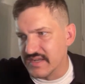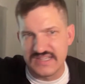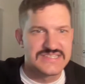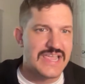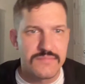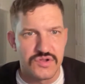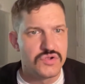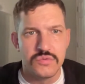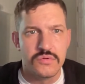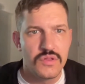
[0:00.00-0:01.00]
Nick Saban
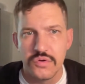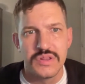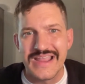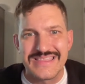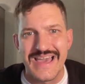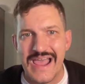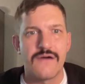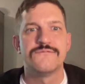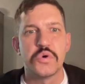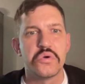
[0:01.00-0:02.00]
who laid that
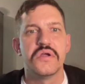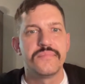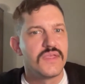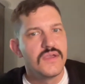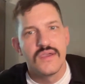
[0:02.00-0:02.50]
out for him.